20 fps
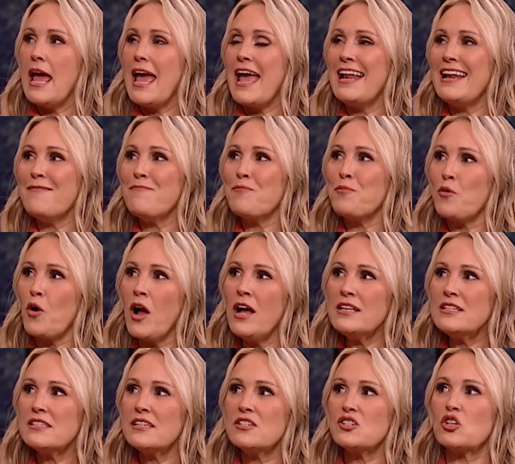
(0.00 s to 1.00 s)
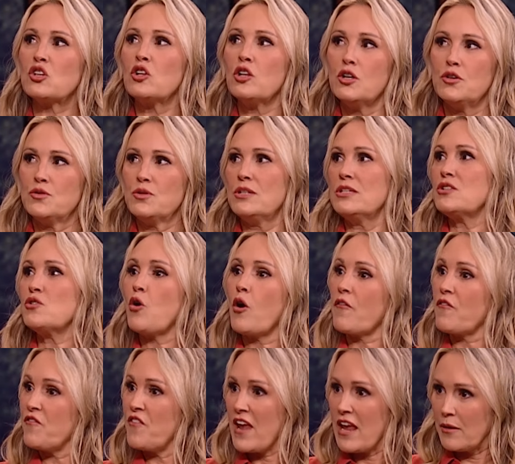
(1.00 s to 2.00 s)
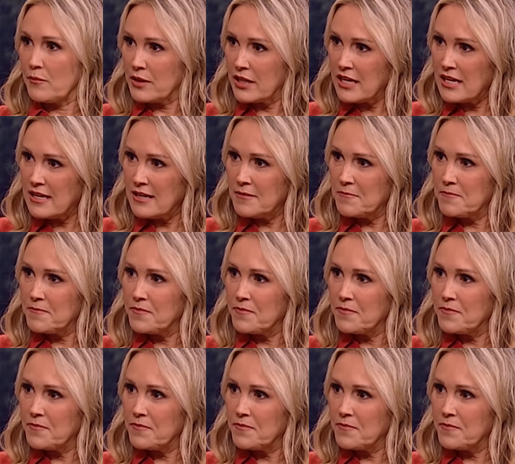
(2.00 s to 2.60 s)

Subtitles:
And it brought such closeness to our family